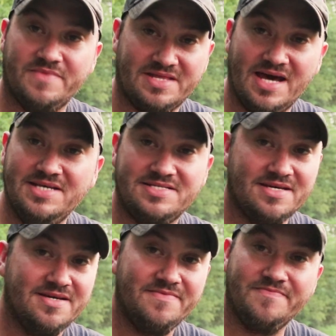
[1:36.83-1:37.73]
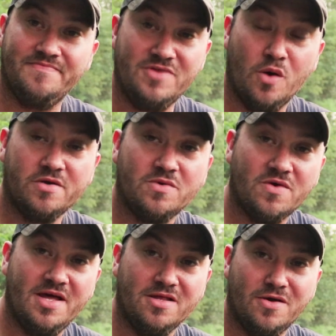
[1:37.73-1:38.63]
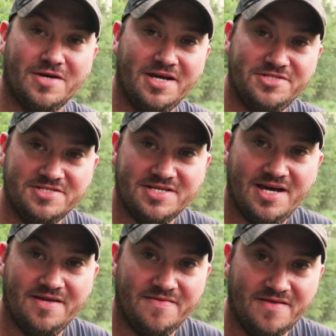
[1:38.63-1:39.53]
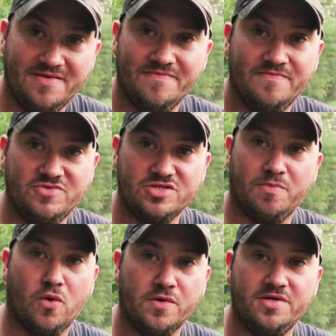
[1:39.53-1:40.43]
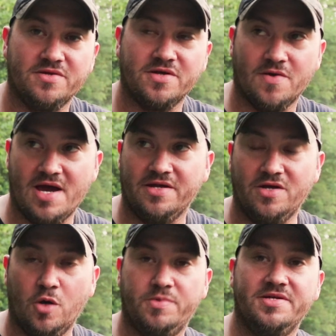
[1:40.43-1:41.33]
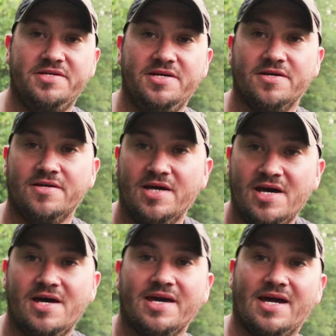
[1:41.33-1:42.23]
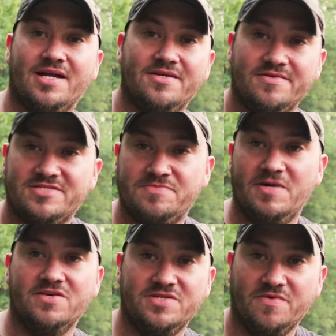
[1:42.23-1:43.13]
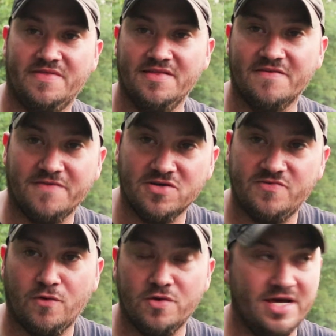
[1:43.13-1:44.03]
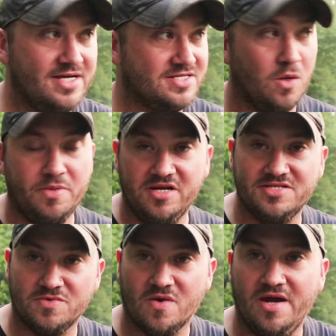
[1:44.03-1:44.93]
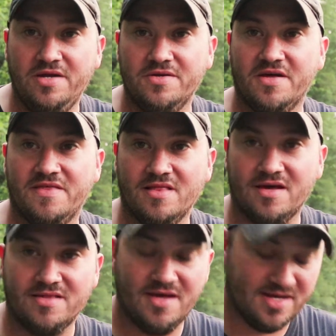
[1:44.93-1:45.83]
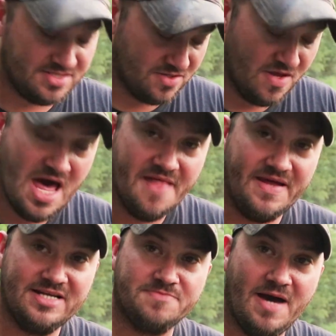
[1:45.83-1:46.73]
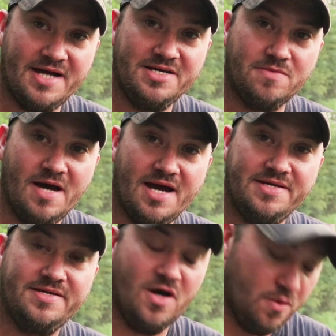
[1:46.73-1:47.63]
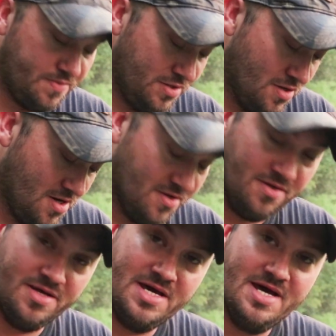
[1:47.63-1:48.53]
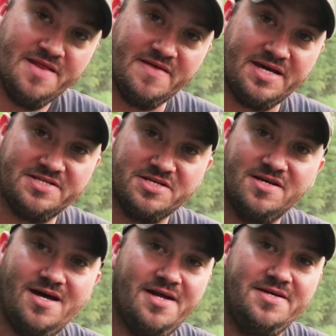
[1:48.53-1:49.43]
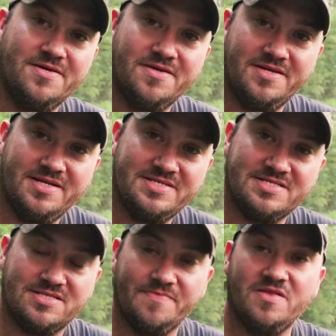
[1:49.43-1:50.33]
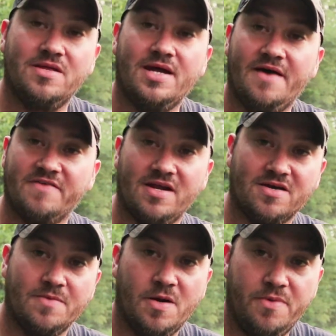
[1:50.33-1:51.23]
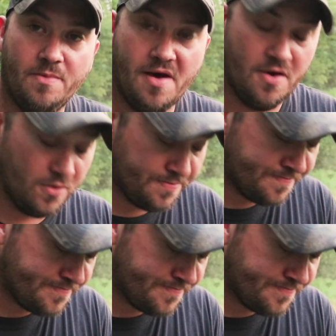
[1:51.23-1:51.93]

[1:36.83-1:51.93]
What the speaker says: tasting it, knowing where that location's at, than just pouring it on the ground and hoping a deer kind of smells it within the first 4 days, hope it doesn't rain or nothing like that. So that is my ideal behind it. I hope you all think it's a good ideal, and this is something that I've kind of come up on my own.